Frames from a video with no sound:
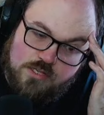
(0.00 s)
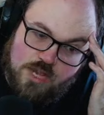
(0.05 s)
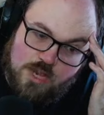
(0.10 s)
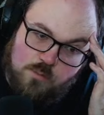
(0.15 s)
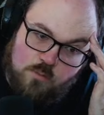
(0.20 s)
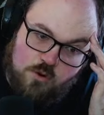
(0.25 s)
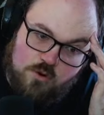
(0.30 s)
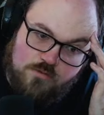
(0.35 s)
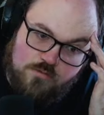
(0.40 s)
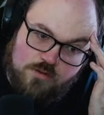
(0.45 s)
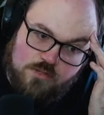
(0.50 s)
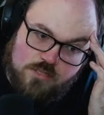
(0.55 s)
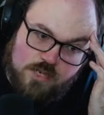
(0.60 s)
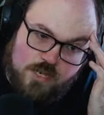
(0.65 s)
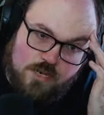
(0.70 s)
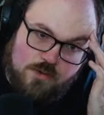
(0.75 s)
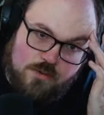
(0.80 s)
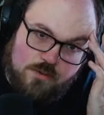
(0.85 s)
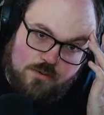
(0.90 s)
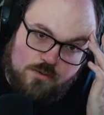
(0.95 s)
the sideboard for
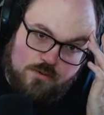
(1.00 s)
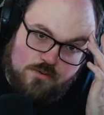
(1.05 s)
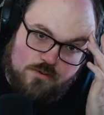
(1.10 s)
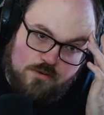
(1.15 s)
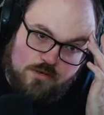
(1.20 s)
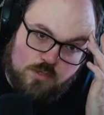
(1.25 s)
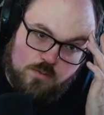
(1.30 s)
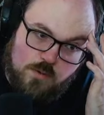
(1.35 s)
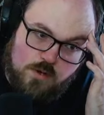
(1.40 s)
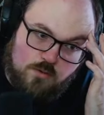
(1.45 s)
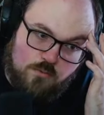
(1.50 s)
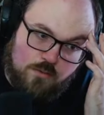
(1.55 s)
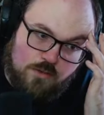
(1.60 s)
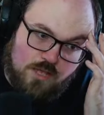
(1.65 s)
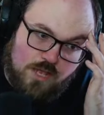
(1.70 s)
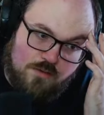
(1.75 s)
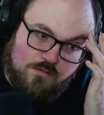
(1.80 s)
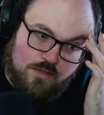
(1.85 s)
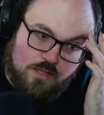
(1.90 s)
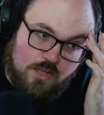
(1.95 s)
Titan, because we don't
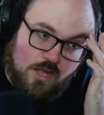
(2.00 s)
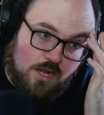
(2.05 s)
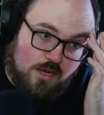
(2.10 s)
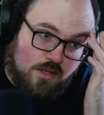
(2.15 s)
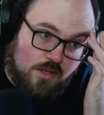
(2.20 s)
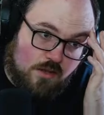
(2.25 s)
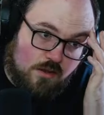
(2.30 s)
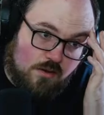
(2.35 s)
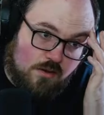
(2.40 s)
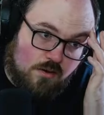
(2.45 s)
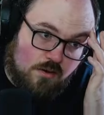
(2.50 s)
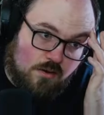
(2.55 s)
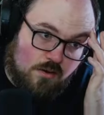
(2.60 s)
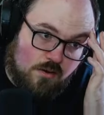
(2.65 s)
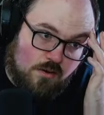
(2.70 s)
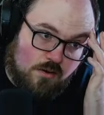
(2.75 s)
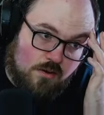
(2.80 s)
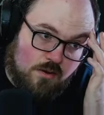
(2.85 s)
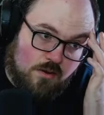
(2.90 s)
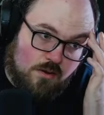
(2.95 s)
really have a lot
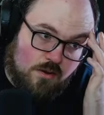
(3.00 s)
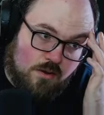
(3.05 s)
here.